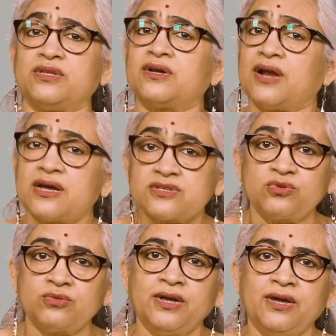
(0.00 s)
that the
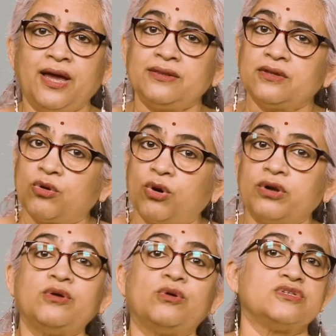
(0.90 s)
classroom and the
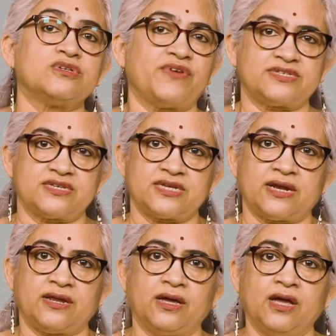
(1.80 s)
corridors of
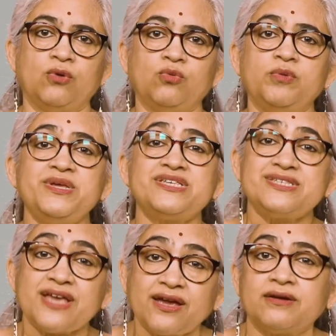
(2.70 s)
SSLA would be
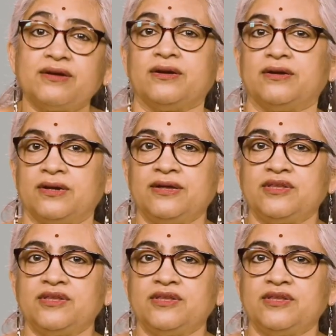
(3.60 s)
sacred